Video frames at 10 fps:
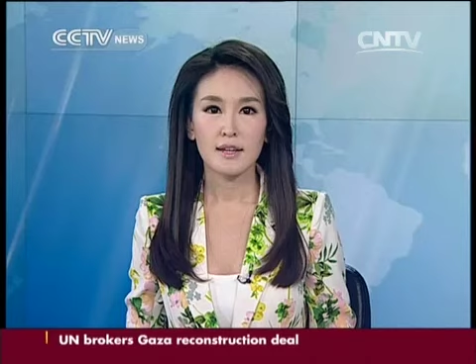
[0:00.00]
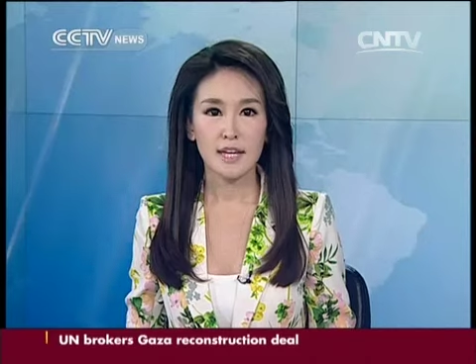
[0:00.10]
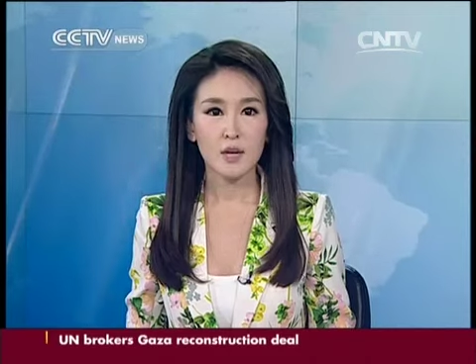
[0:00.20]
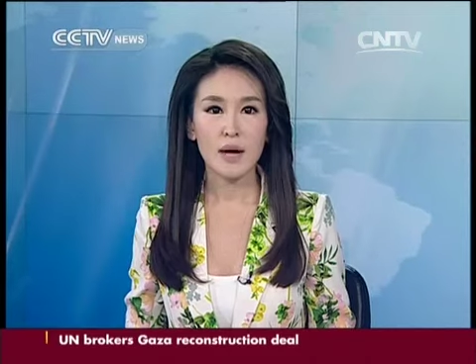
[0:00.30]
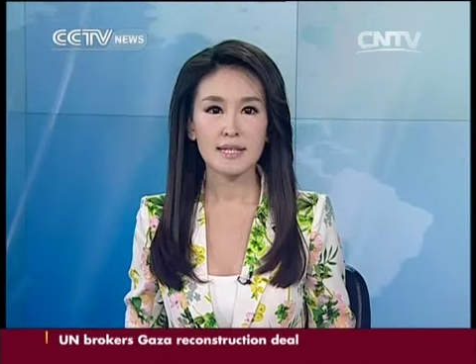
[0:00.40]

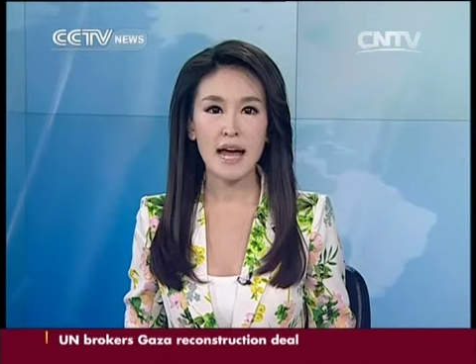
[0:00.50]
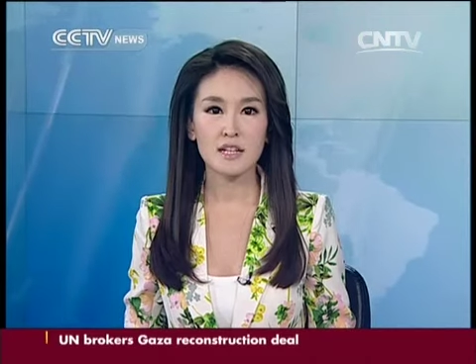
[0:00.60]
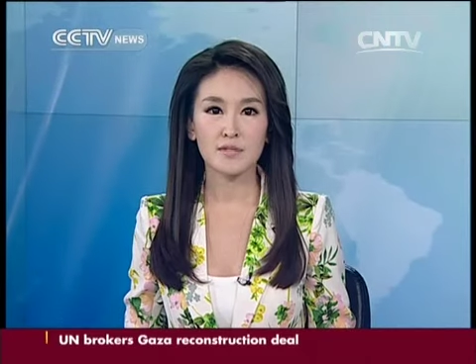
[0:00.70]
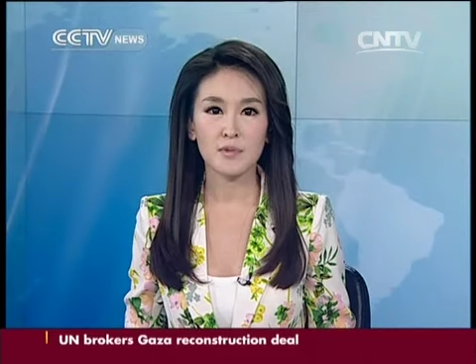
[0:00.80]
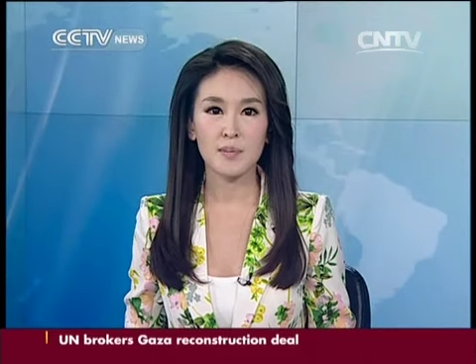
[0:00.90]
The U.S.
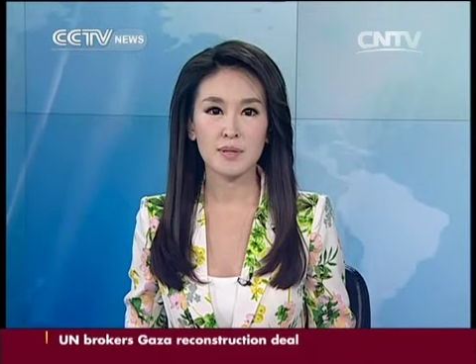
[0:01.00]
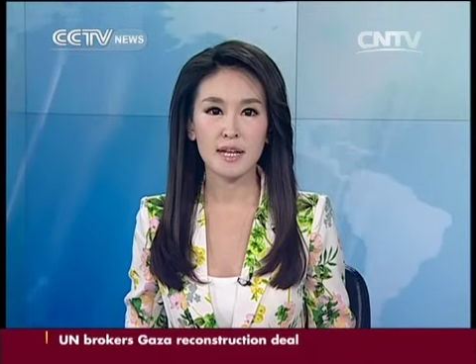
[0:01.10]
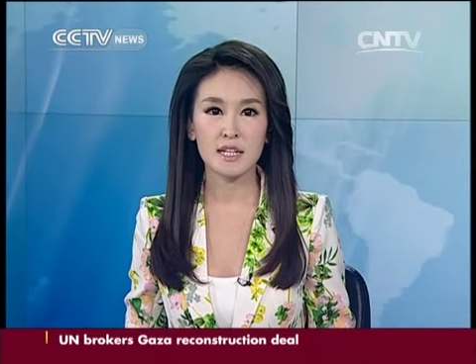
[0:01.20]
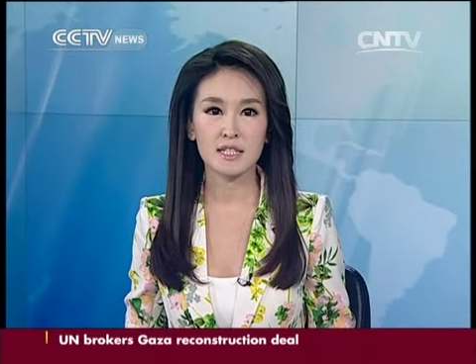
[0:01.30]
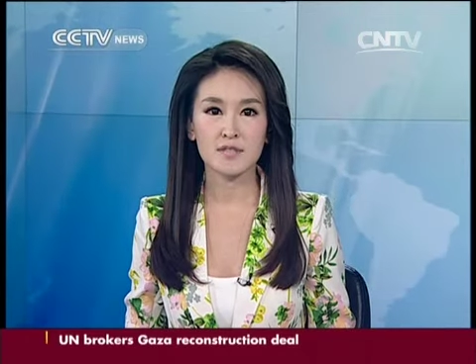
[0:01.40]
House of
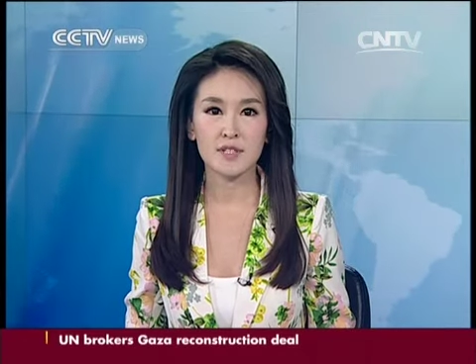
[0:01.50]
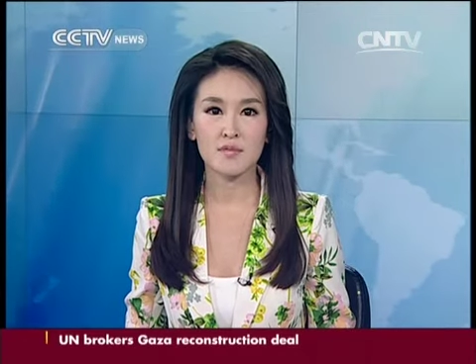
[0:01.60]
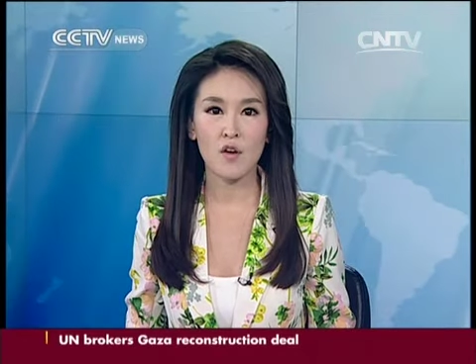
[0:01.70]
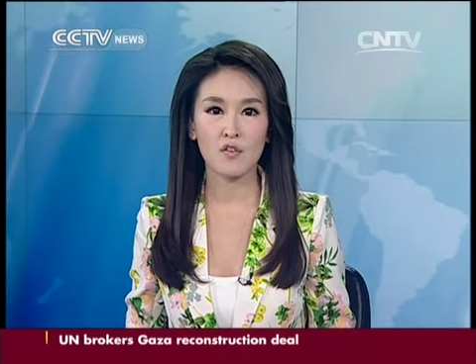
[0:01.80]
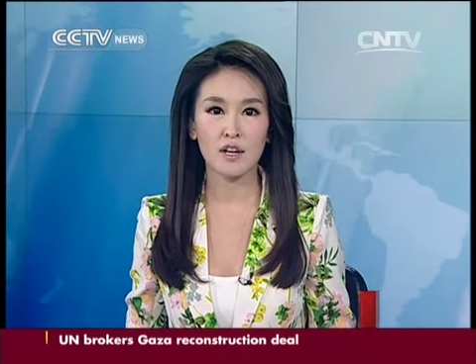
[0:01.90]
Representatives
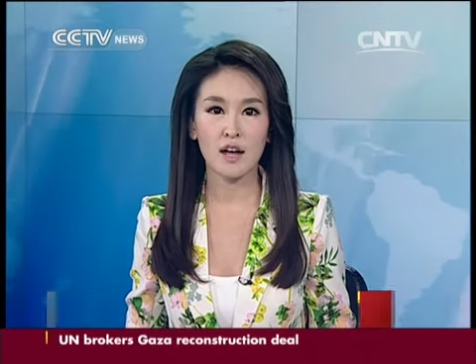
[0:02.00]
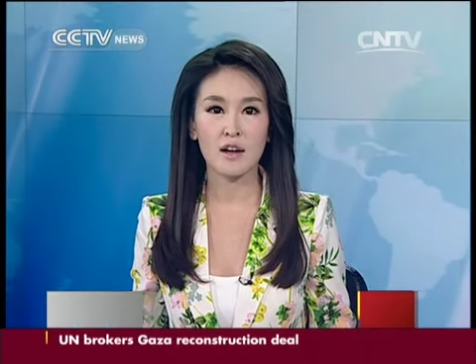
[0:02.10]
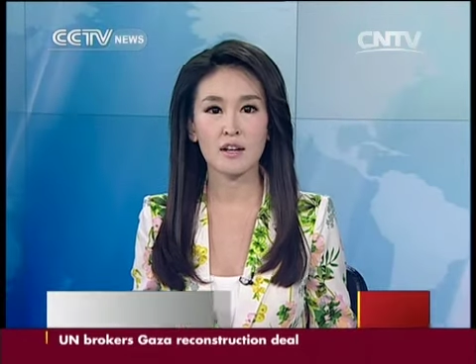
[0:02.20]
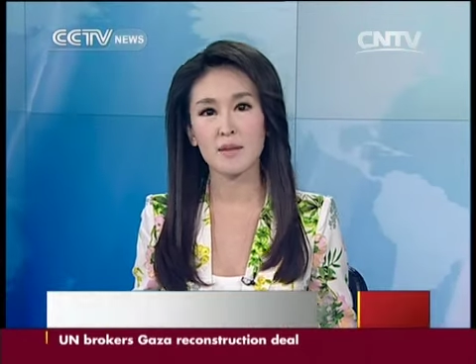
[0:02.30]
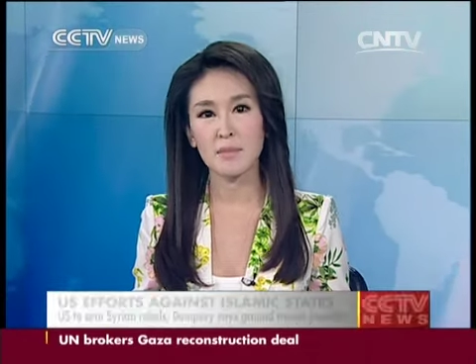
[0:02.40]
is voting
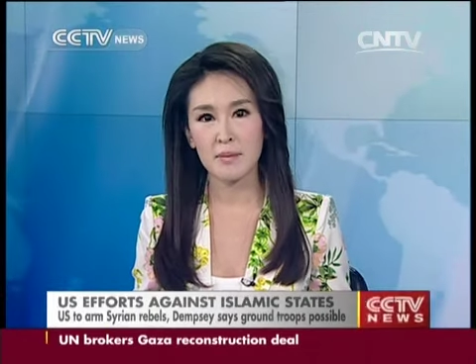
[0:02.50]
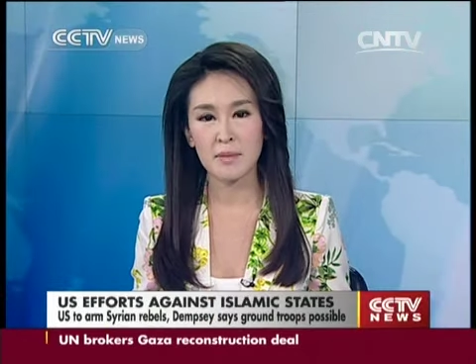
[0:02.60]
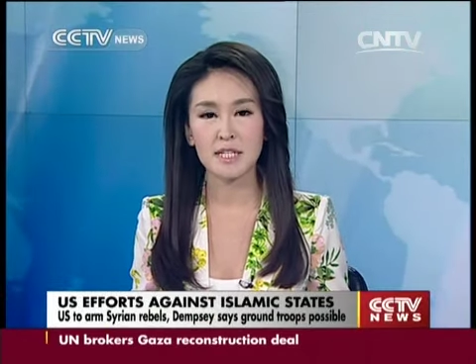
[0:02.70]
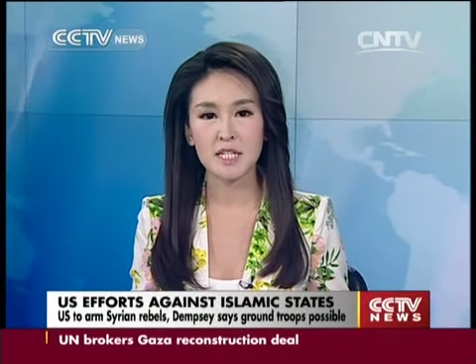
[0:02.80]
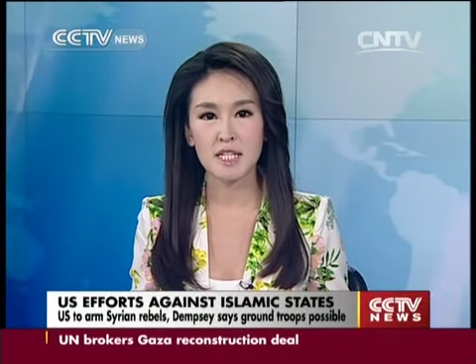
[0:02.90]
on
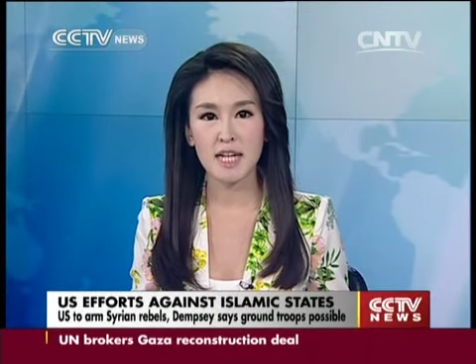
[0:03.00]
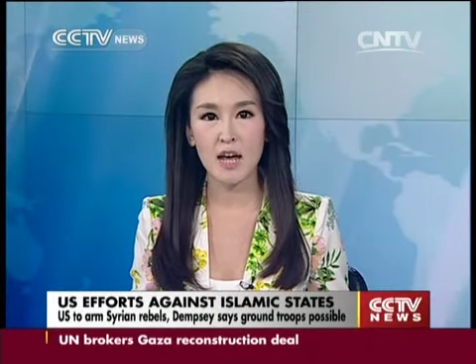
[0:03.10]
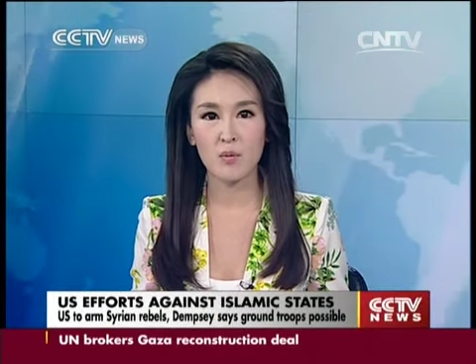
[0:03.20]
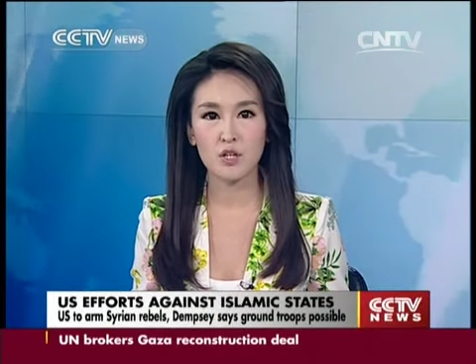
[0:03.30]
amendment today,